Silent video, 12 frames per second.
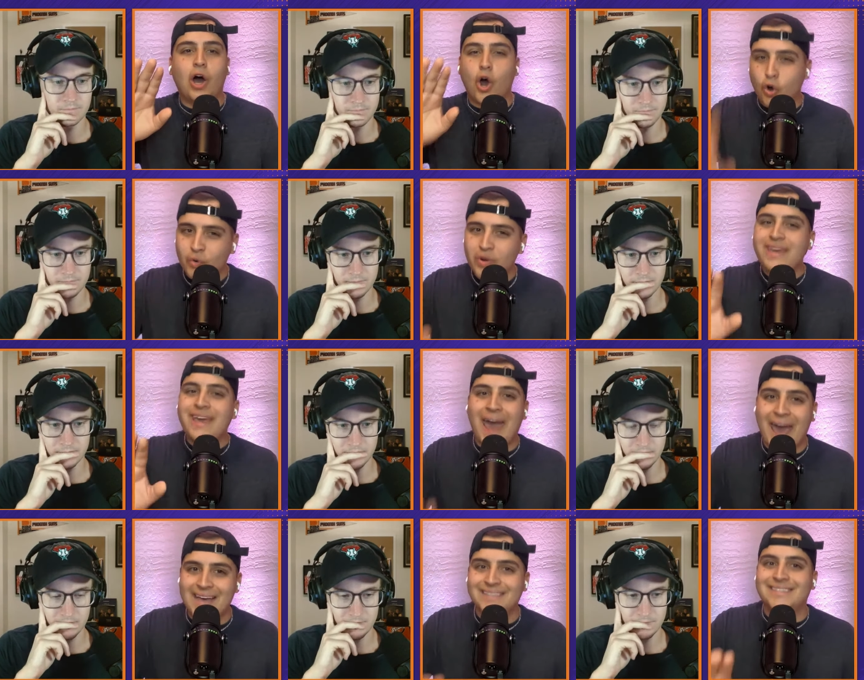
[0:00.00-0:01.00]
Speaker 1: already
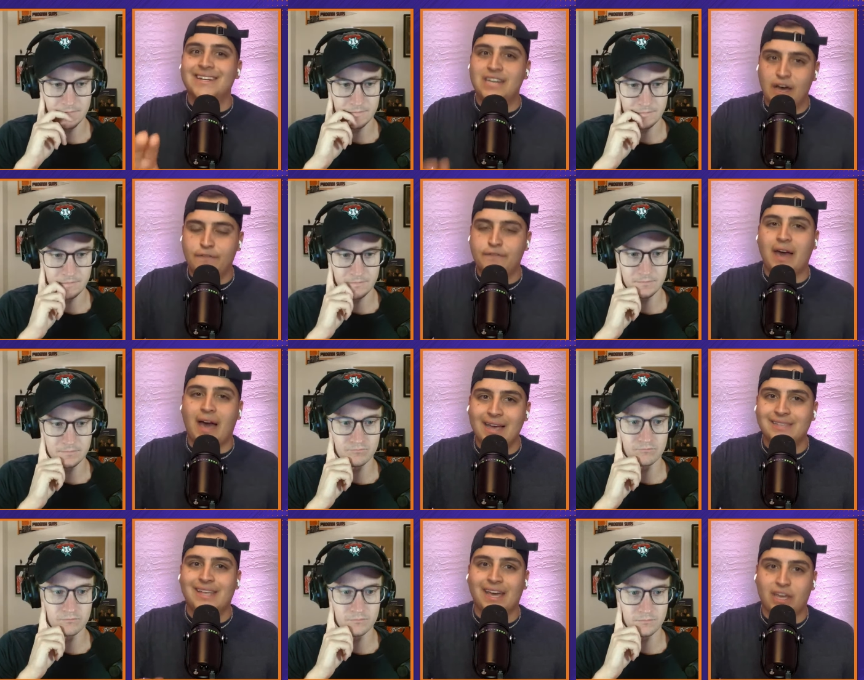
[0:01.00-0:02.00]
has enough
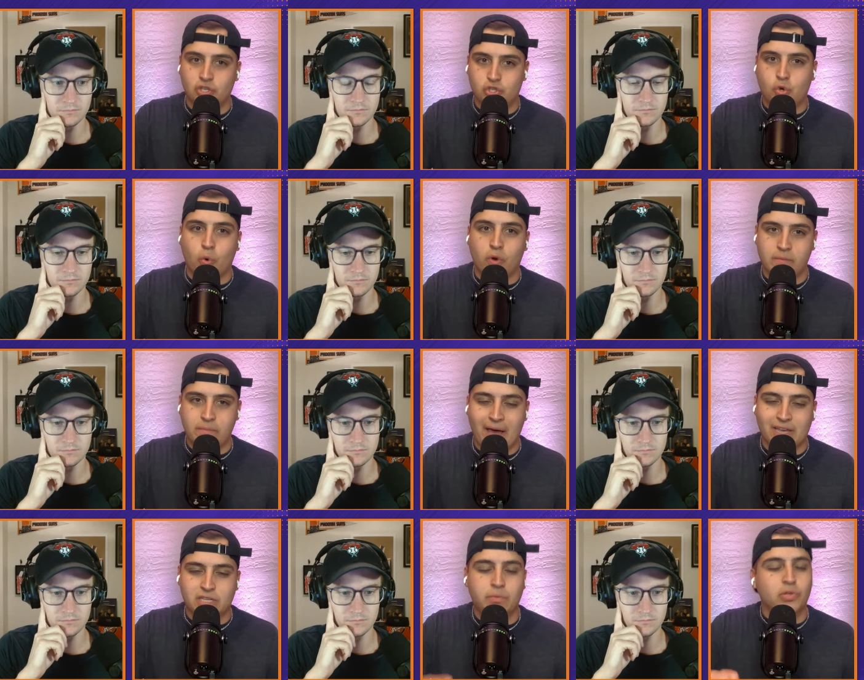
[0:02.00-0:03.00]
guys that can score the
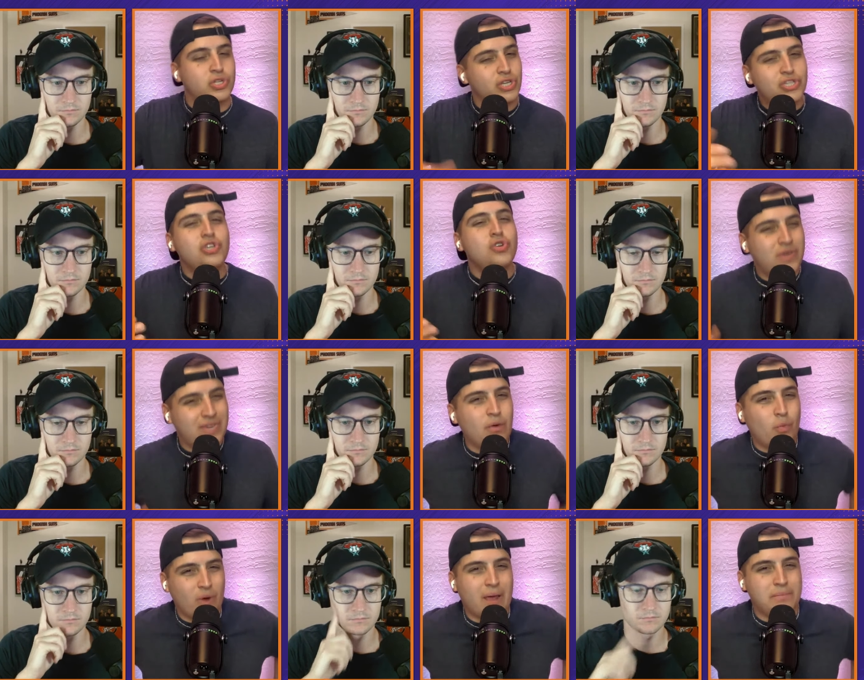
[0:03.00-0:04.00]
basketball. Do, do you get
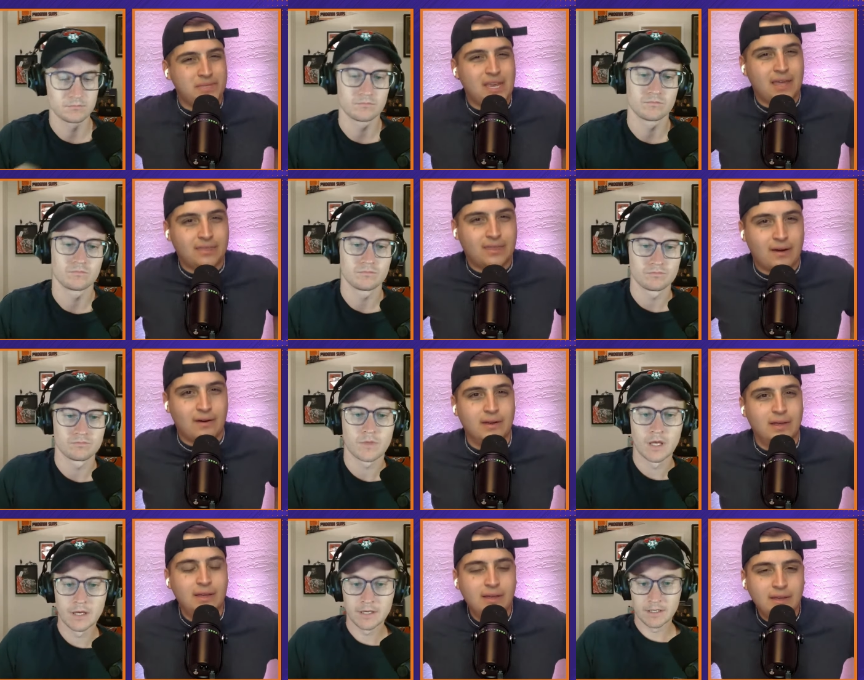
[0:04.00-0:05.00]
what I'm saying there?
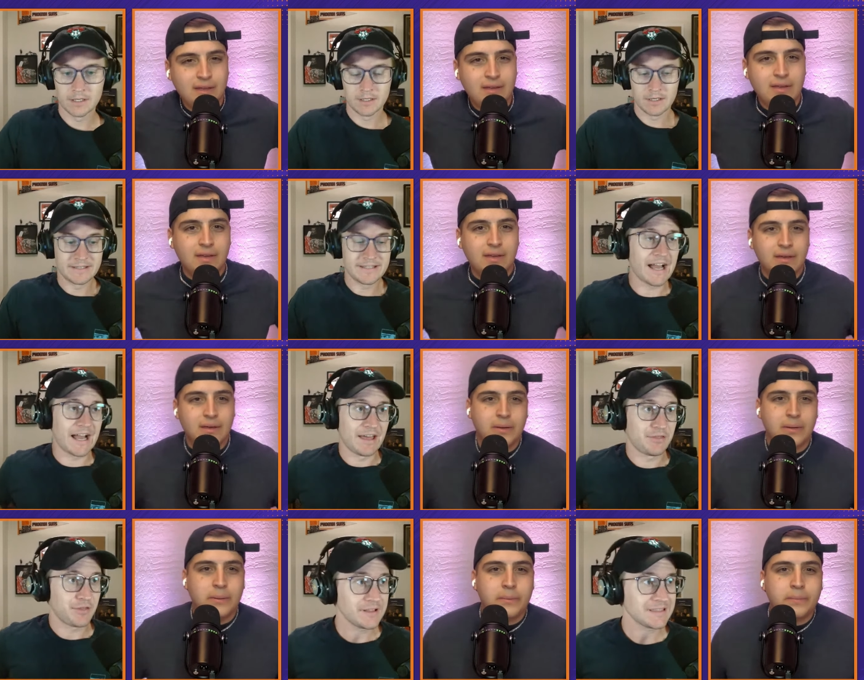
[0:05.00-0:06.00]
Speaker 2: Yeah, I
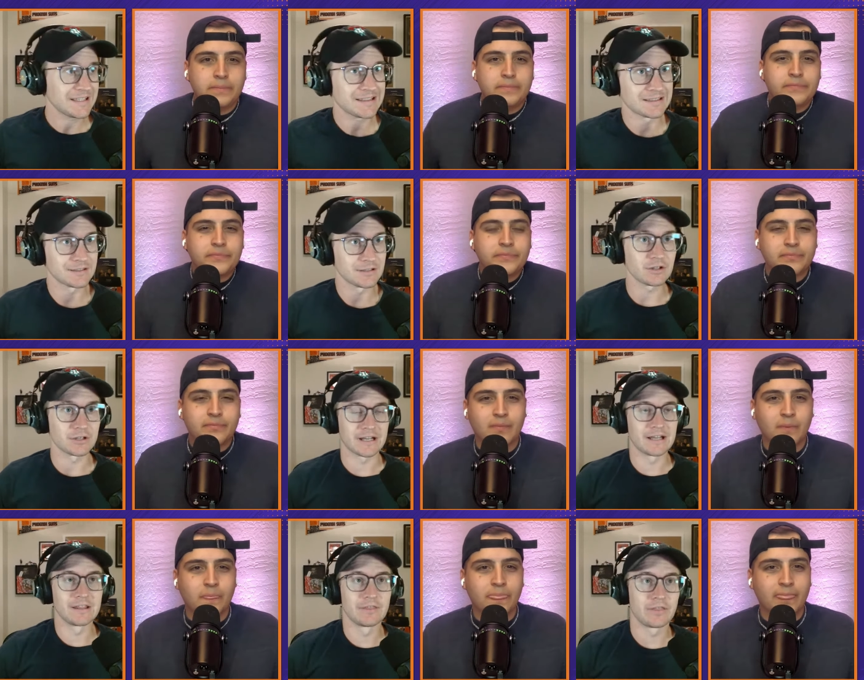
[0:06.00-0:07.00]
think that, look,
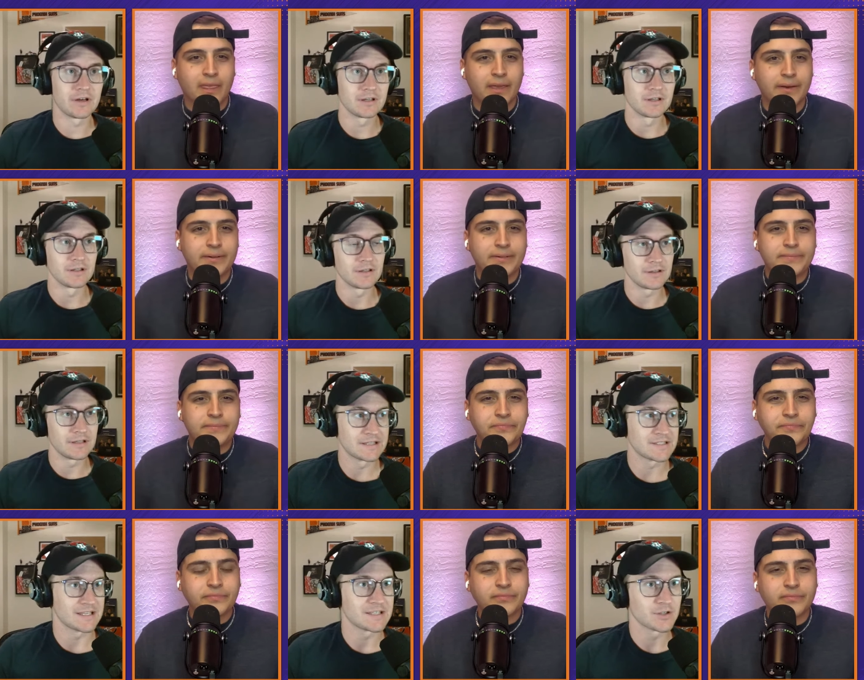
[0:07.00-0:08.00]
the
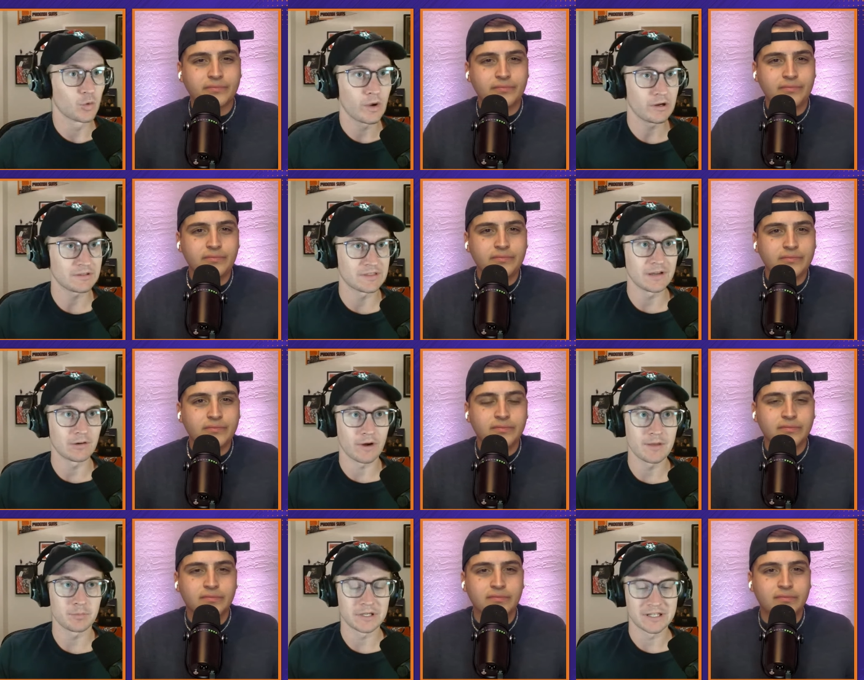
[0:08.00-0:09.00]
it's it's a weird thing,
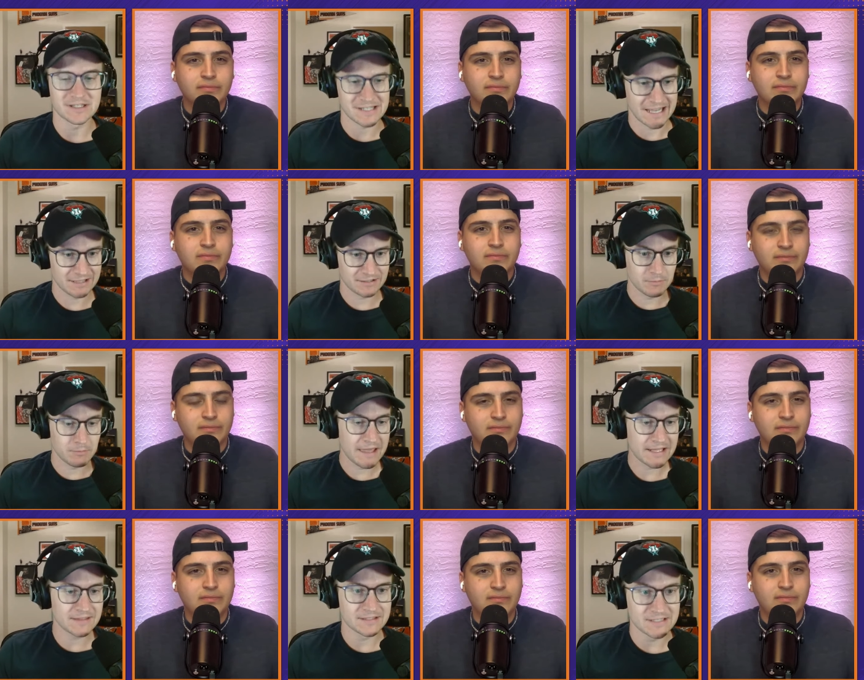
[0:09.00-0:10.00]
right? Because Allen
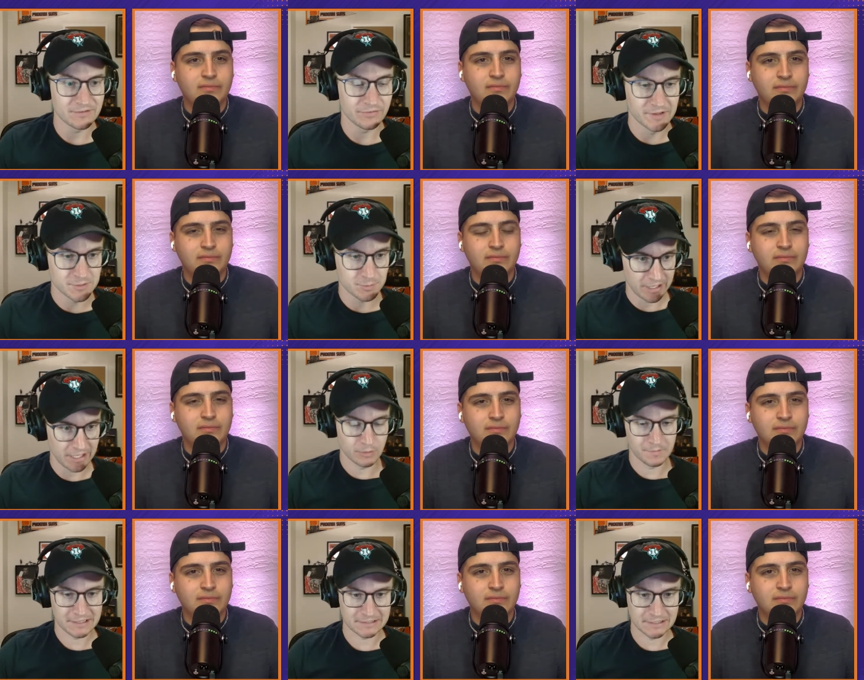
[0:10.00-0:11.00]
made the defense pay when
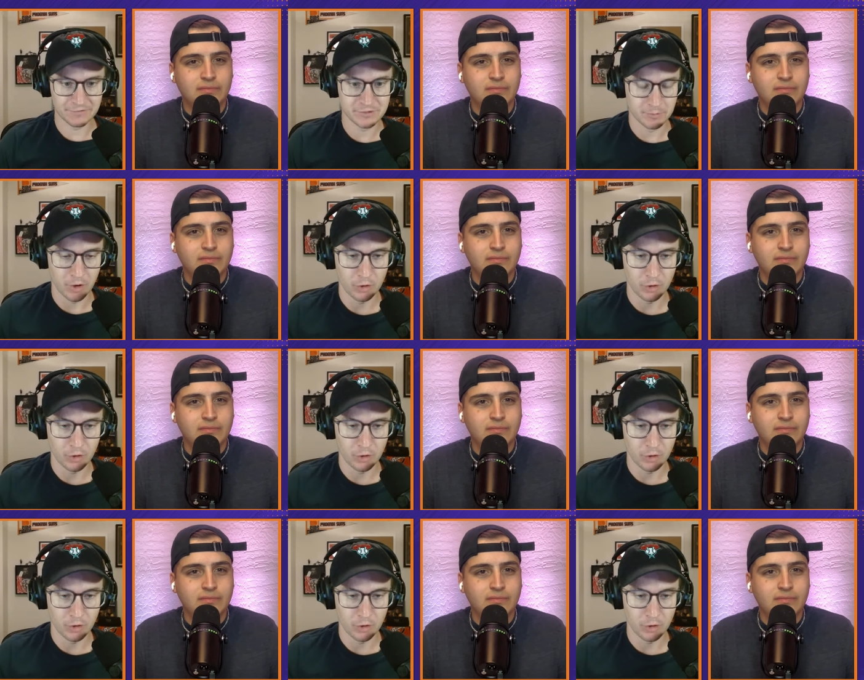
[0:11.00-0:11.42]
they left him